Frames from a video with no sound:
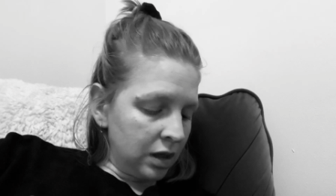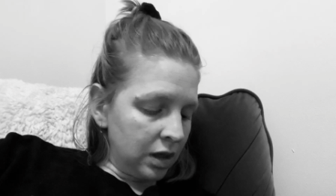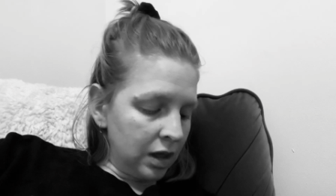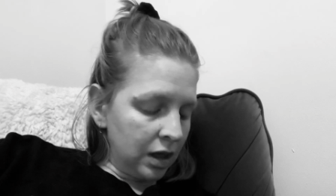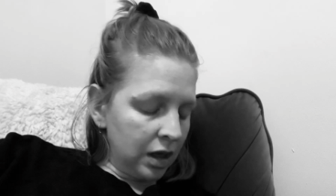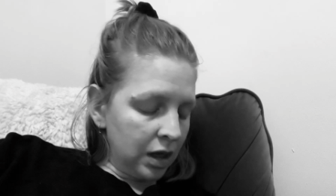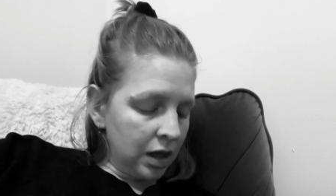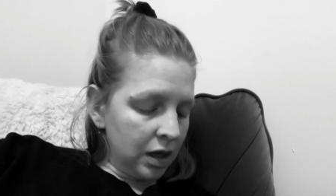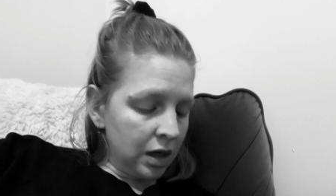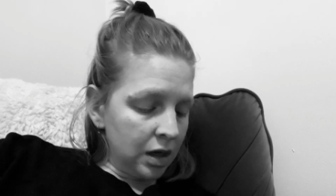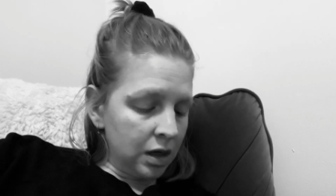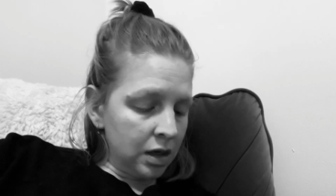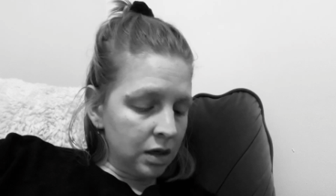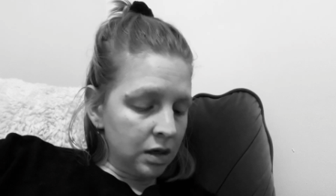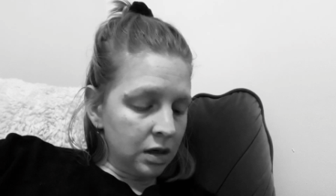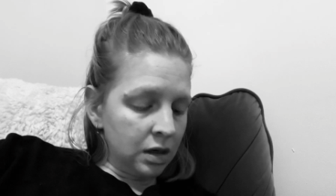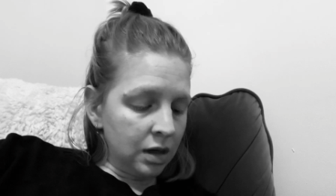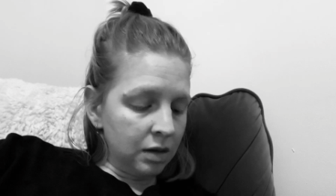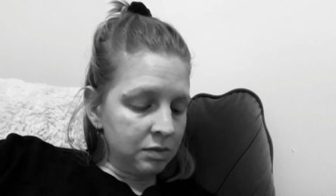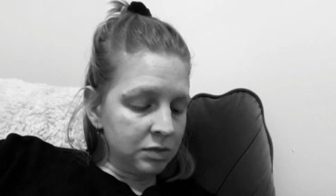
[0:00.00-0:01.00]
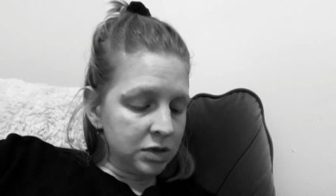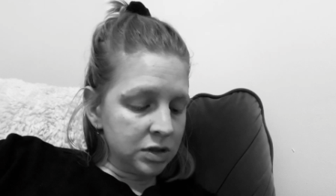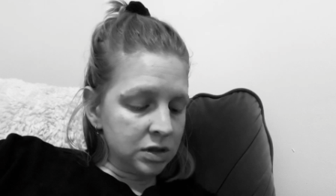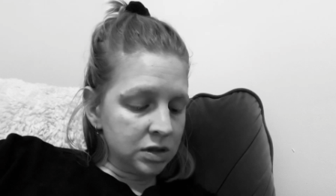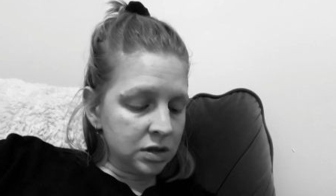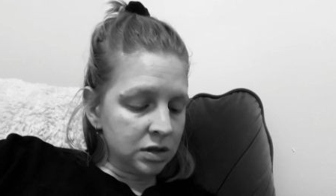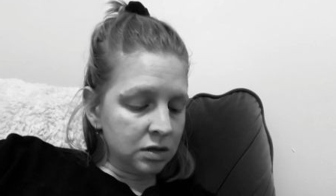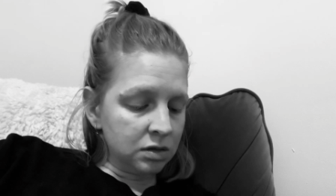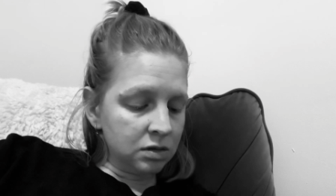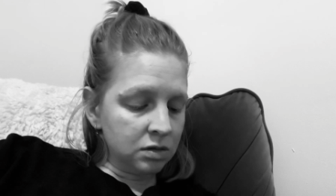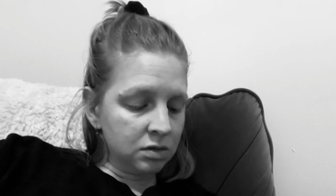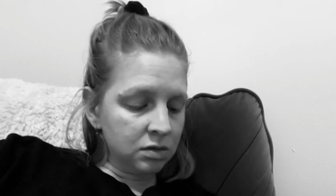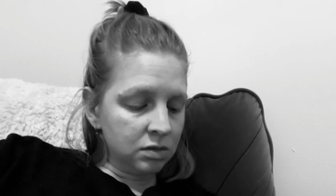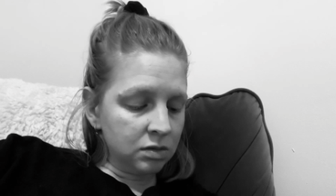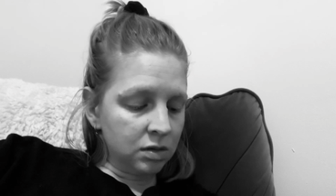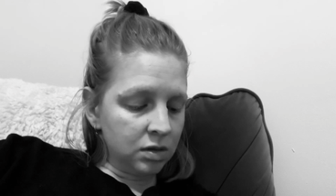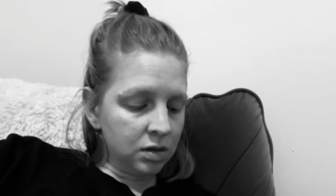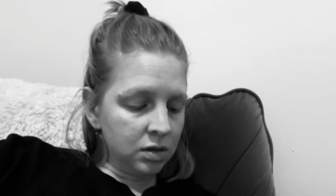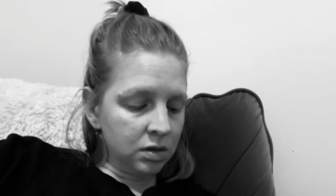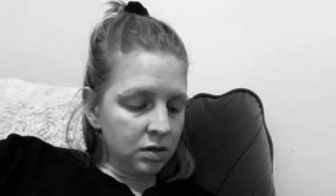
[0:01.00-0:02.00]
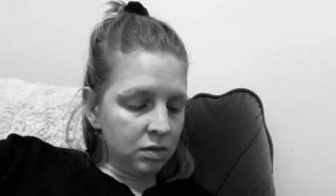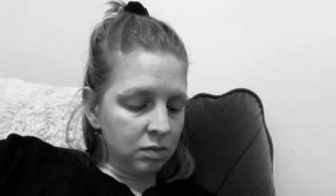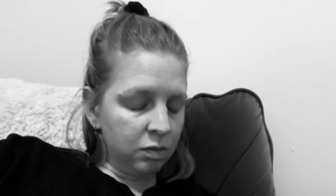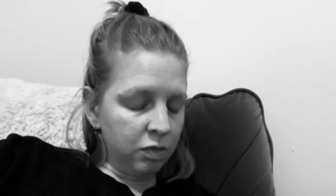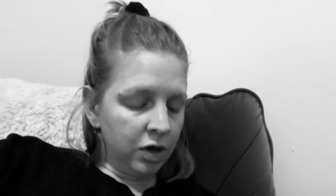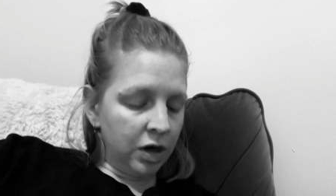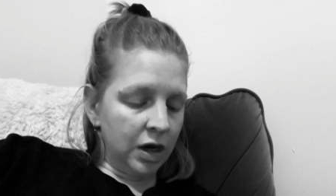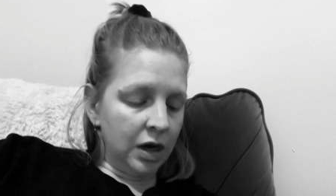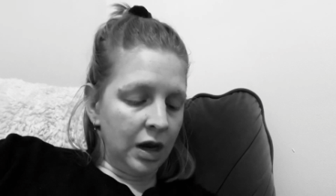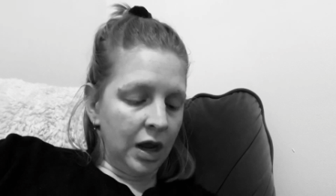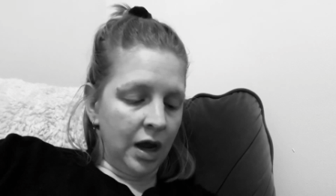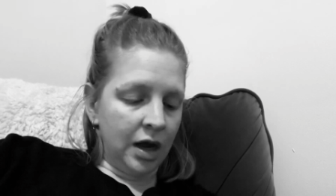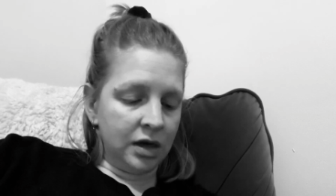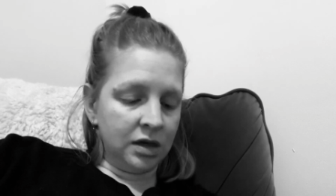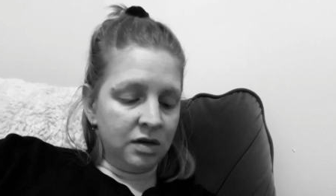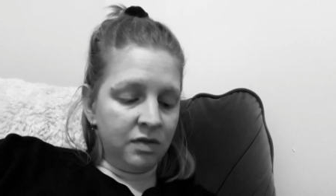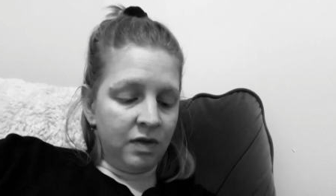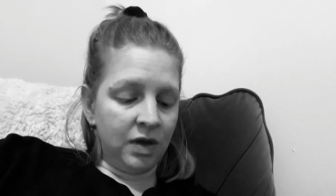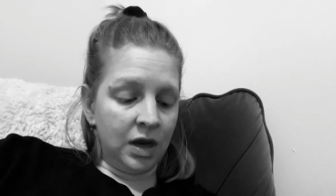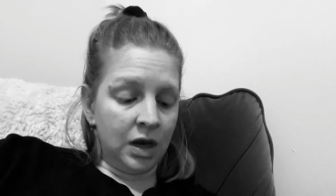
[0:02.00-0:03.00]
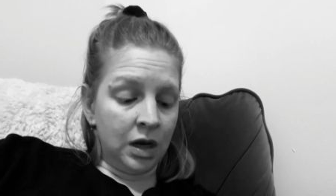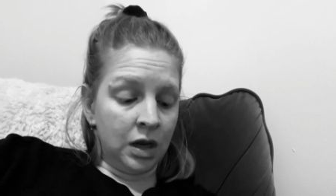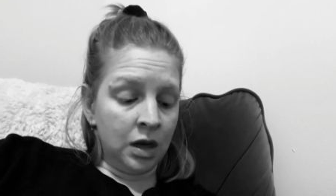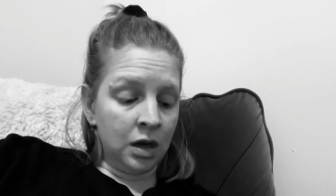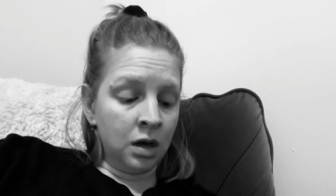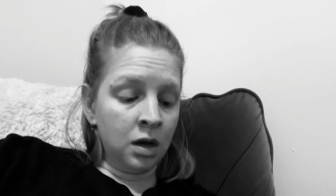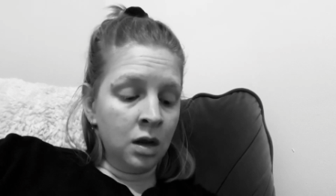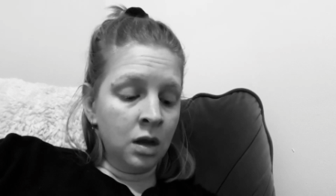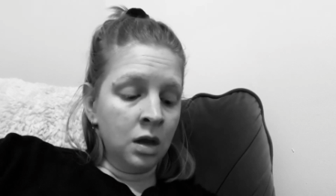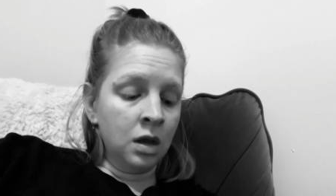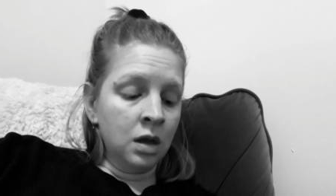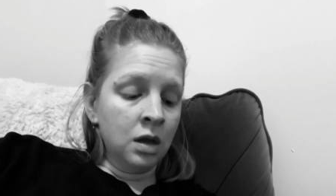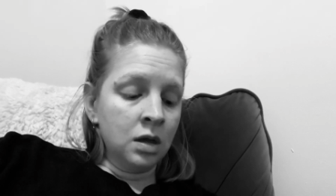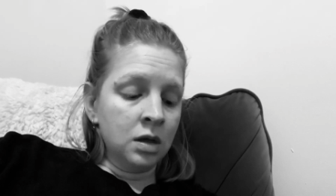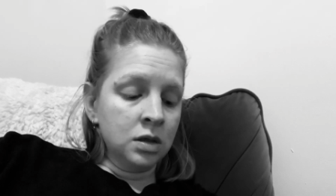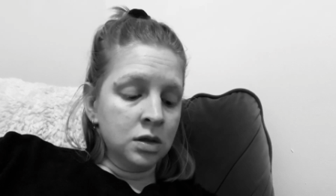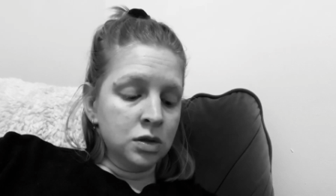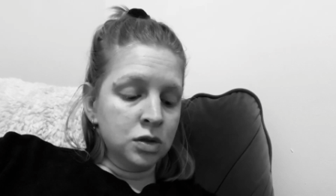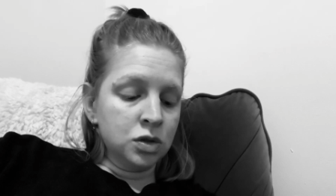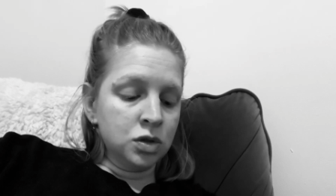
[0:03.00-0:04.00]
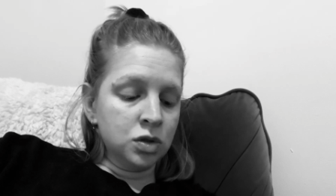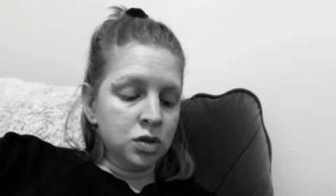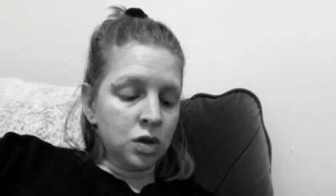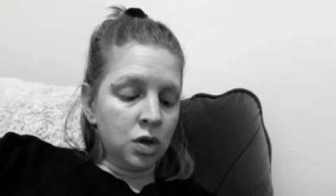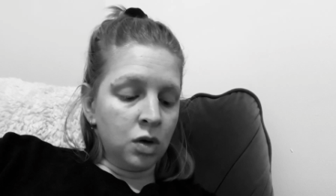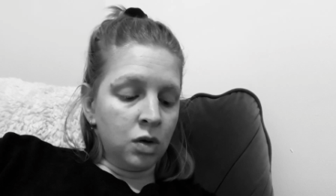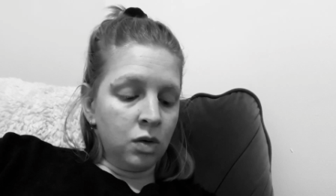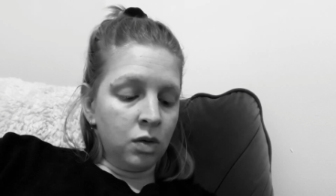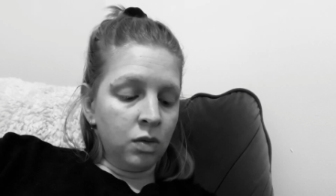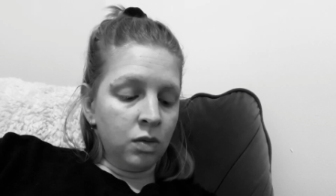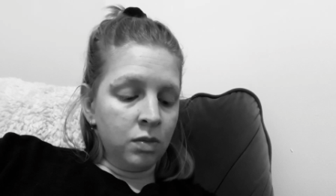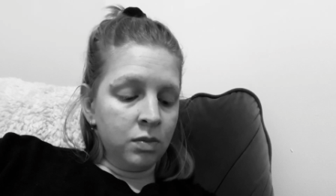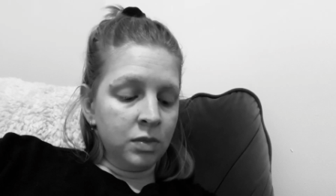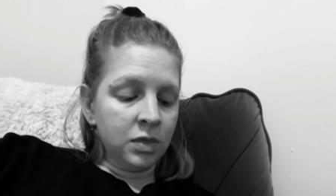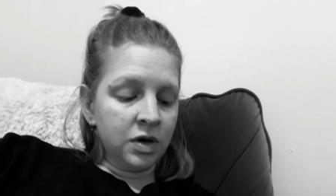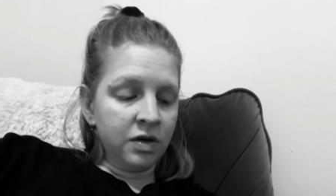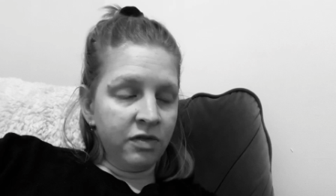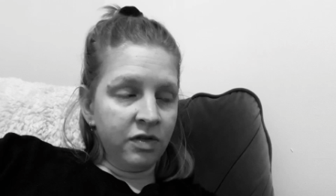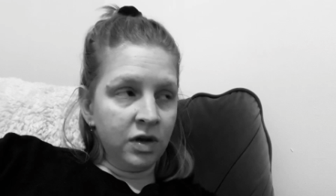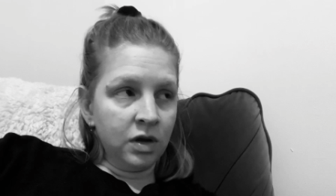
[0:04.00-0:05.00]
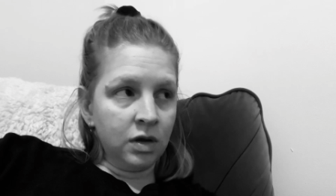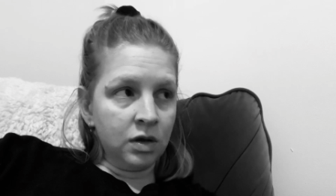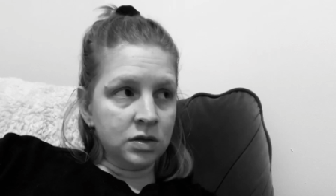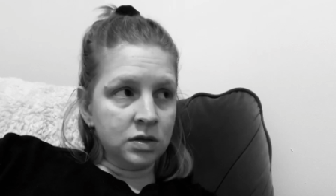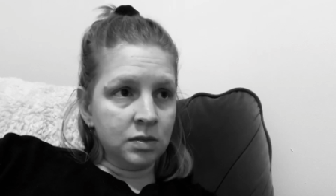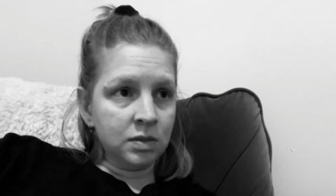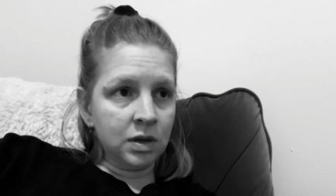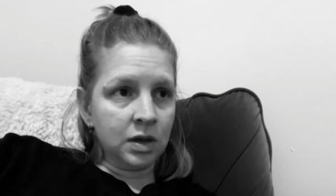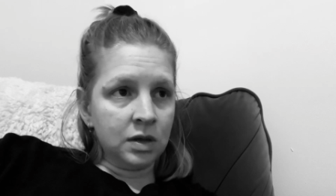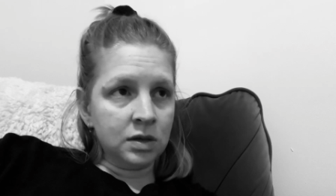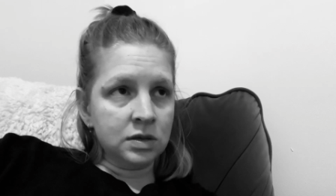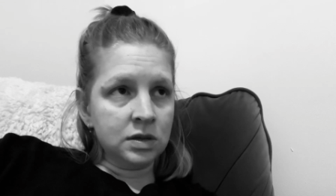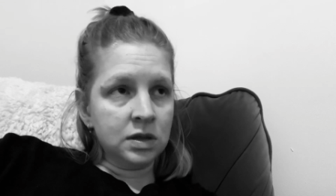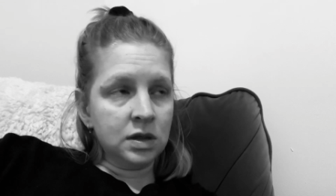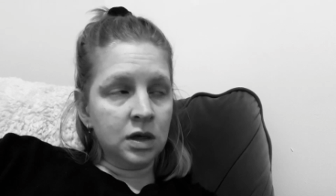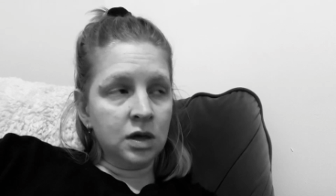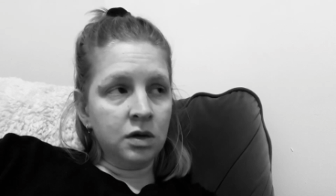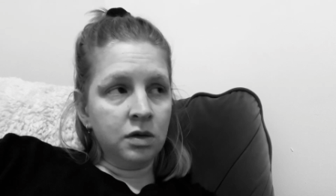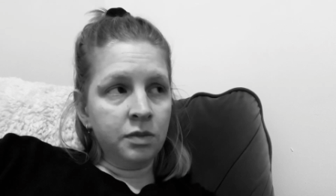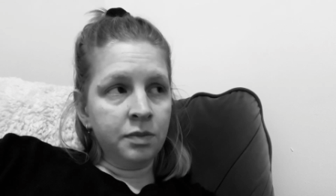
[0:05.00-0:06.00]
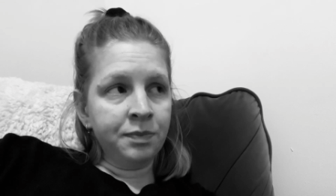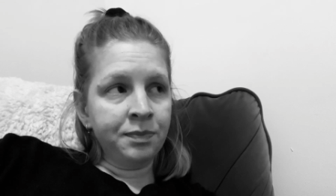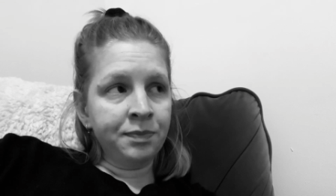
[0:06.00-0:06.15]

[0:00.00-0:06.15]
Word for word: And I'm still a little brain activated. So I'm going to figure out something else to do.